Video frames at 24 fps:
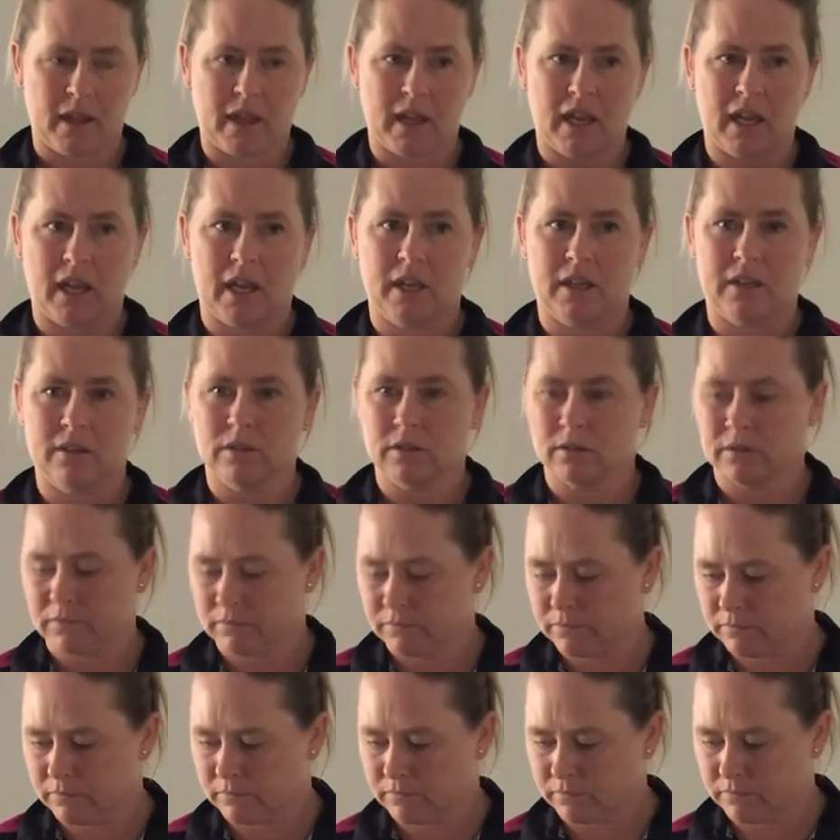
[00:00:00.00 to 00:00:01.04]
and
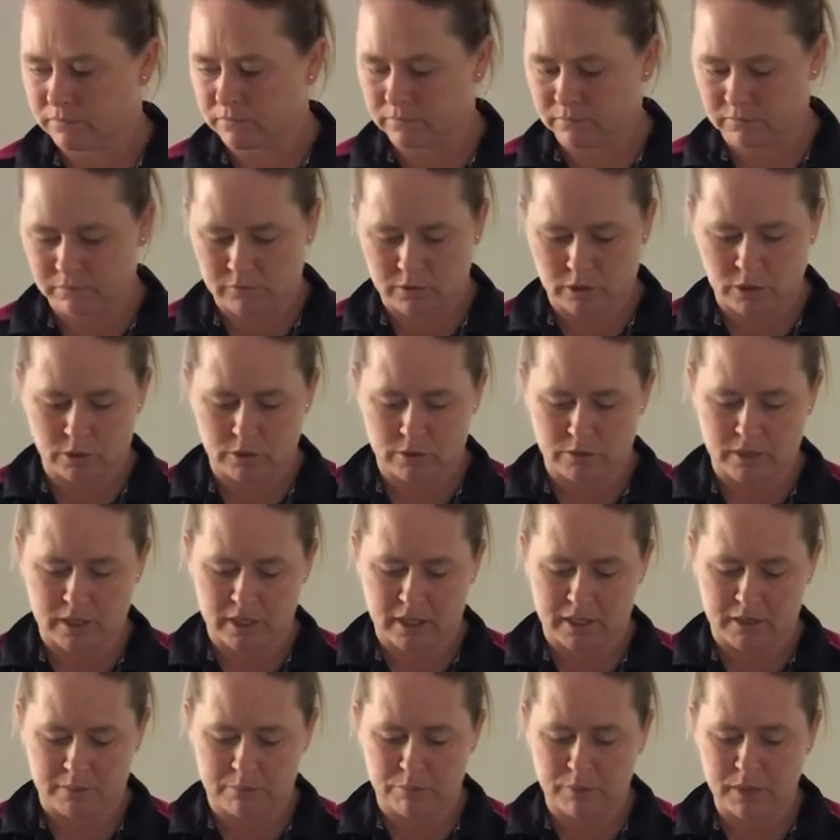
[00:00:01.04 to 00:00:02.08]
your
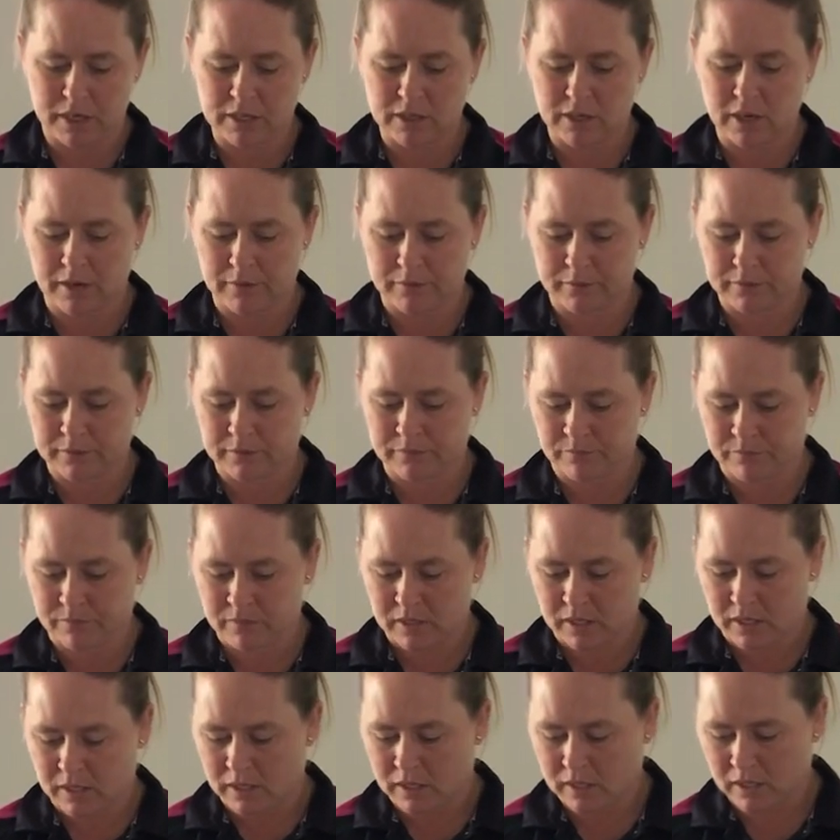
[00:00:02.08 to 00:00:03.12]
bread knife,
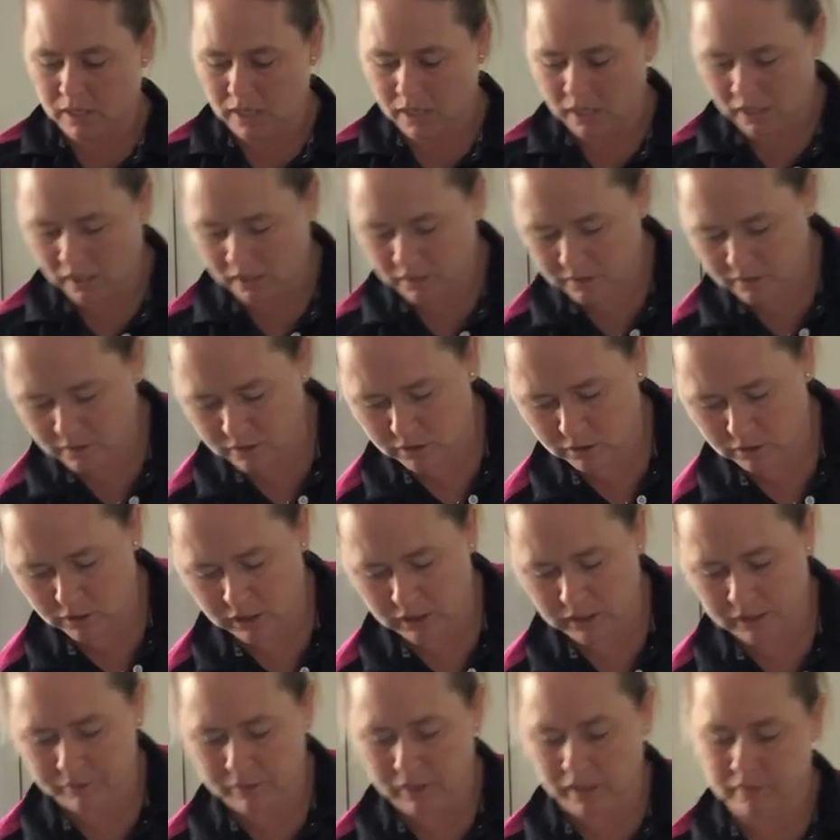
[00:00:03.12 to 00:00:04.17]
and your
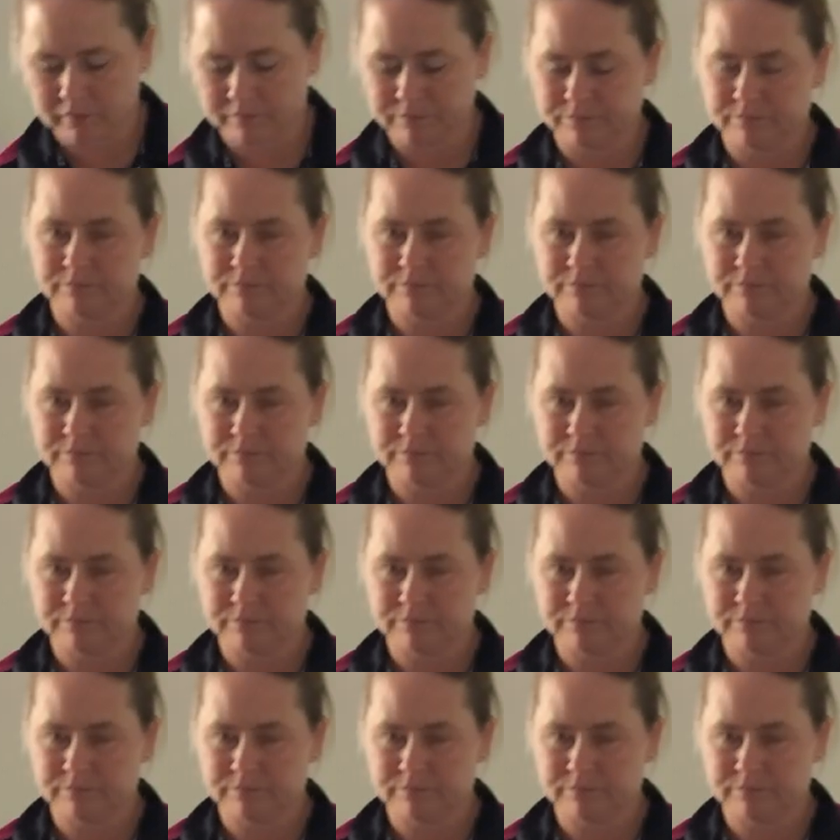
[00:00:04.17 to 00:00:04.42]
cleaver